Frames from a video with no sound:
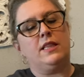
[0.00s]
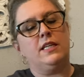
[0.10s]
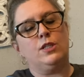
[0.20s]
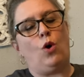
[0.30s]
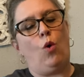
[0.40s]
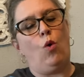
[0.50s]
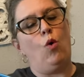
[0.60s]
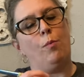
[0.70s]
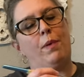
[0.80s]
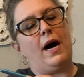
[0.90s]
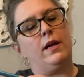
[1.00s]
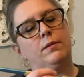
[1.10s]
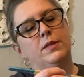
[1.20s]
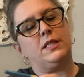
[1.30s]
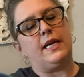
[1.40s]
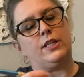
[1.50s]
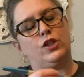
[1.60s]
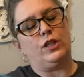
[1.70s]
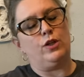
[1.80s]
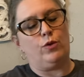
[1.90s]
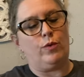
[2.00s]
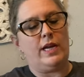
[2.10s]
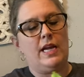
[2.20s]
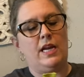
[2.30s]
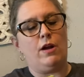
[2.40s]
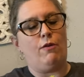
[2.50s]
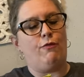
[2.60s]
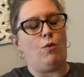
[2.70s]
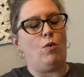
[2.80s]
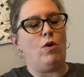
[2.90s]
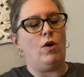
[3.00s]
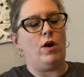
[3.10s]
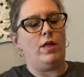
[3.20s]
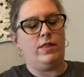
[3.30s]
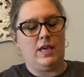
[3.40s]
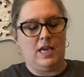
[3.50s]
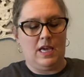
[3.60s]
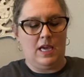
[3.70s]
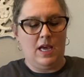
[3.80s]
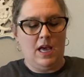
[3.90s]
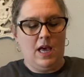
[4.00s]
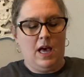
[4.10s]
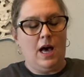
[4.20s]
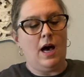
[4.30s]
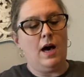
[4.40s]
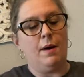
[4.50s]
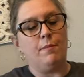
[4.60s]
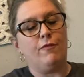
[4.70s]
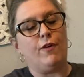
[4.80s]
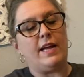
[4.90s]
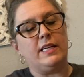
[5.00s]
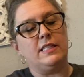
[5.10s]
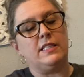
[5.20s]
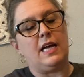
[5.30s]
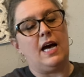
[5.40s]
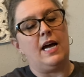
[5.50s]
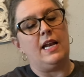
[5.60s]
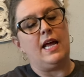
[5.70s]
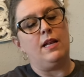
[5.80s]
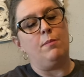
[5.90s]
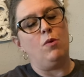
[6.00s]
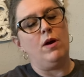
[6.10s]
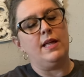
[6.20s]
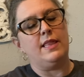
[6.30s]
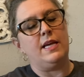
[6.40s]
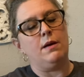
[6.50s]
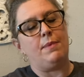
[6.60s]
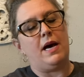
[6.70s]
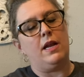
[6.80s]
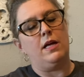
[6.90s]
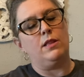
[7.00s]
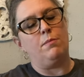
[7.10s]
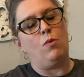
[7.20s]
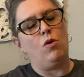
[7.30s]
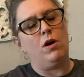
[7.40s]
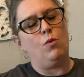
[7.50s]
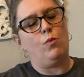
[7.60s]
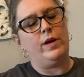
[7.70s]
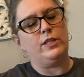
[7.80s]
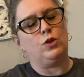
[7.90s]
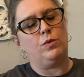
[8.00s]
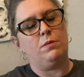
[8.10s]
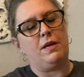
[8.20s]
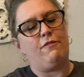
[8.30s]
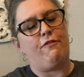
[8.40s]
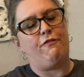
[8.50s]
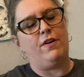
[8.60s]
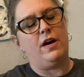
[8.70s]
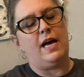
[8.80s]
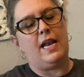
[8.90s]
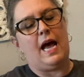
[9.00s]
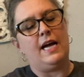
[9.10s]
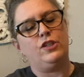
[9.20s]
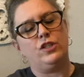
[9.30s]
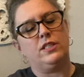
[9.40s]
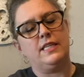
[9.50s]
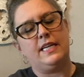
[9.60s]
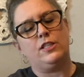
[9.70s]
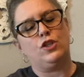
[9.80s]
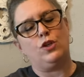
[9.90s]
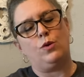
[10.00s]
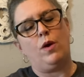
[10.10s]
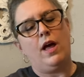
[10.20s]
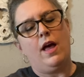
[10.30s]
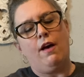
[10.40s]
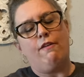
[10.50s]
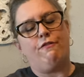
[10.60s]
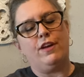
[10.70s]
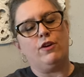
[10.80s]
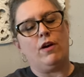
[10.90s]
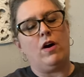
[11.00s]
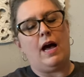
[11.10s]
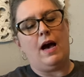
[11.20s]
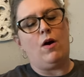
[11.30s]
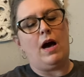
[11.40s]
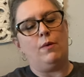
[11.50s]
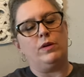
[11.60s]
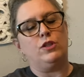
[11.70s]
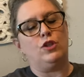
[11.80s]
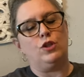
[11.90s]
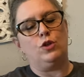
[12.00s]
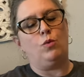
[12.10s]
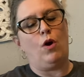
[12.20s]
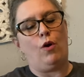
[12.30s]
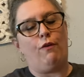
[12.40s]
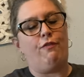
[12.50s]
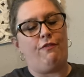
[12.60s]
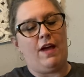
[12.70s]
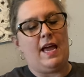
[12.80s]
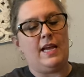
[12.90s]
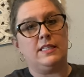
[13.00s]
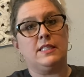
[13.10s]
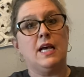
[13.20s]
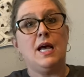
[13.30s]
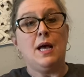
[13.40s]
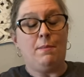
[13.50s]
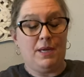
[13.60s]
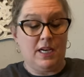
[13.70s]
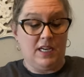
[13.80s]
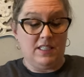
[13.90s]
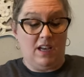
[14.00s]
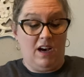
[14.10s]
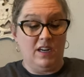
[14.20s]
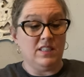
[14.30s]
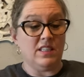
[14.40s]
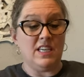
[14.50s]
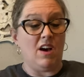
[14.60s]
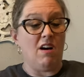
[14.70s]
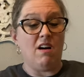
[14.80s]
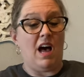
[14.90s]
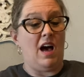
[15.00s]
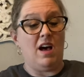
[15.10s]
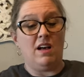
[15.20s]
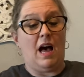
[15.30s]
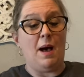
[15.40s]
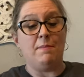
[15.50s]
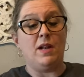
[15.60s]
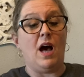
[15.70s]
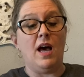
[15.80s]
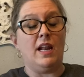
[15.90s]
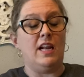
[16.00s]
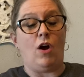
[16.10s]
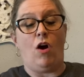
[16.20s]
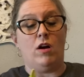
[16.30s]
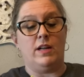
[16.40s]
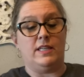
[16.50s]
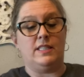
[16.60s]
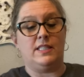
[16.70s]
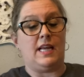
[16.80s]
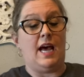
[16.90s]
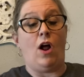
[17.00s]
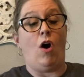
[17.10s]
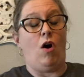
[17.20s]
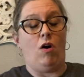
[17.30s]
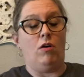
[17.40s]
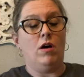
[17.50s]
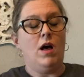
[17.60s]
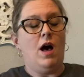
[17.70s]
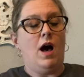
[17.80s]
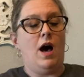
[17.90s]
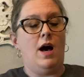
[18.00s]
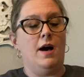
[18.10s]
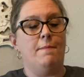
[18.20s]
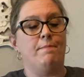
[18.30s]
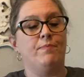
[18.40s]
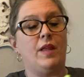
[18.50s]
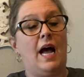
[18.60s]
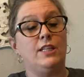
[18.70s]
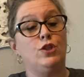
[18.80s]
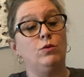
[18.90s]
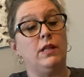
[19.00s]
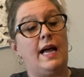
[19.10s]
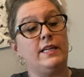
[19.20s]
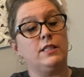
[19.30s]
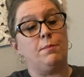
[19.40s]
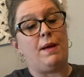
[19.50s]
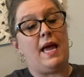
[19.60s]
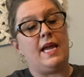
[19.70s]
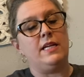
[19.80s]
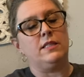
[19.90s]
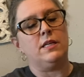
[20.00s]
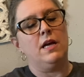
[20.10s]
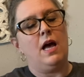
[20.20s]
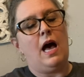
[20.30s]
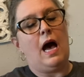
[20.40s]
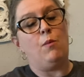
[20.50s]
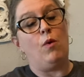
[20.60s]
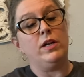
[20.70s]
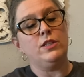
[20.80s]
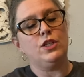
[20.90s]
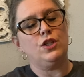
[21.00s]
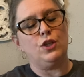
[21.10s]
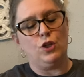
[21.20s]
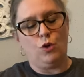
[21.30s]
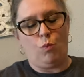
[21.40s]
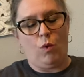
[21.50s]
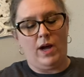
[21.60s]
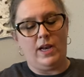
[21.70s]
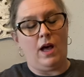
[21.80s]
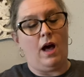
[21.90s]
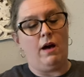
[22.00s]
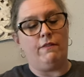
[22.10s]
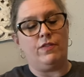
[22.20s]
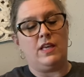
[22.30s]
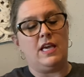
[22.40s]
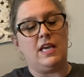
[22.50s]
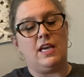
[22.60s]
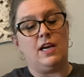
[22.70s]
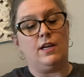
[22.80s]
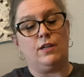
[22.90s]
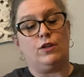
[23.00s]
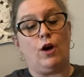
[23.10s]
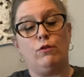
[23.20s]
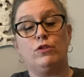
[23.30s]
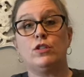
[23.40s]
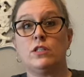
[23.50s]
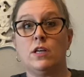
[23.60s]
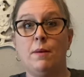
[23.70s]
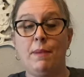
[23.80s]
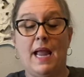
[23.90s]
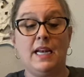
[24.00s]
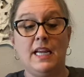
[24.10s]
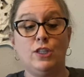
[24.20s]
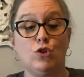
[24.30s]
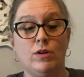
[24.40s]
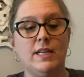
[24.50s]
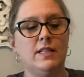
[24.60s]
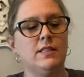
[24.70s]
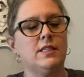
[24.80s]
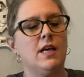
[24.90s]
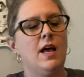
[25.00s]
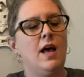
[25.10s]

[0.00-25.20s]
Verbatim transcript: this whole bottom section green for the um, Frankenstein. And the more I think about it, the more a witch would be fun. I just need to figure out how I would do her face because honestly, y'all, I, am not an artist at all. Um, I do like to paint. I wanted to do one of the ghost painting trends.